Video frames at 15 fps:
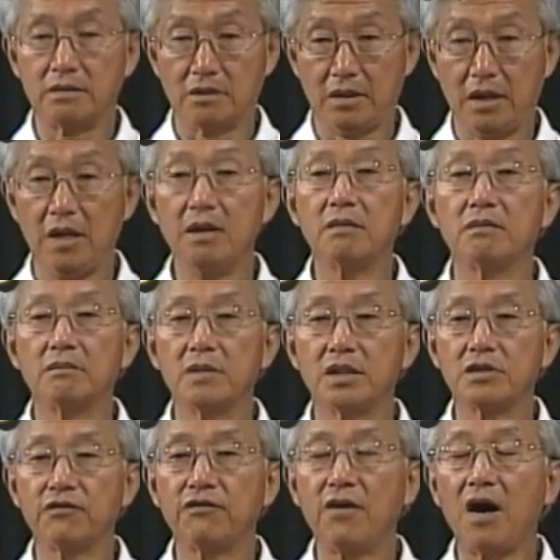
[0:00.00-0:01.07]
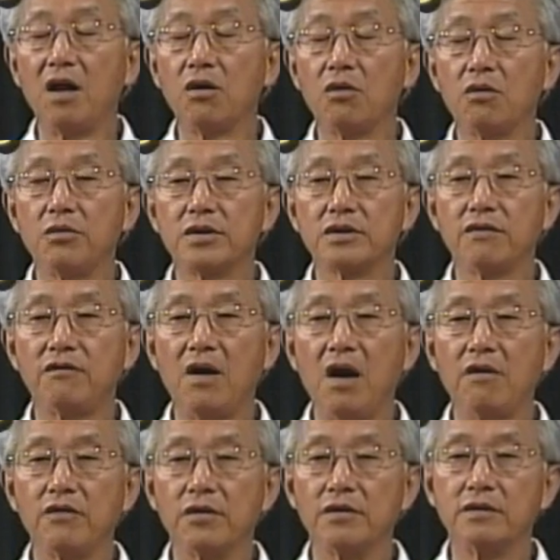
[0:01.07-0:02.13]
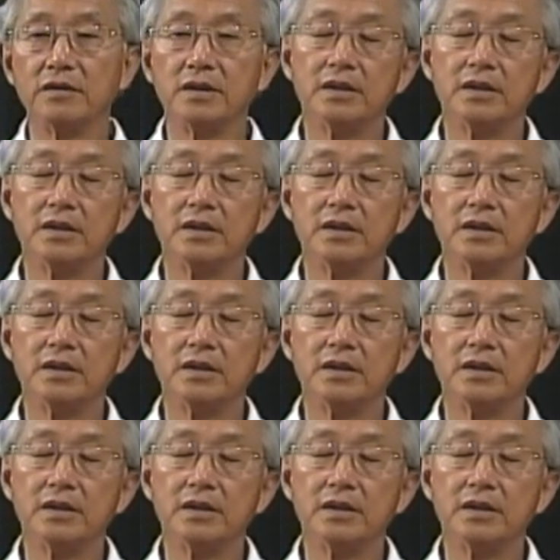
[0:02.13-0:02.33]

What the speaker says: okay, must follow with a vowel.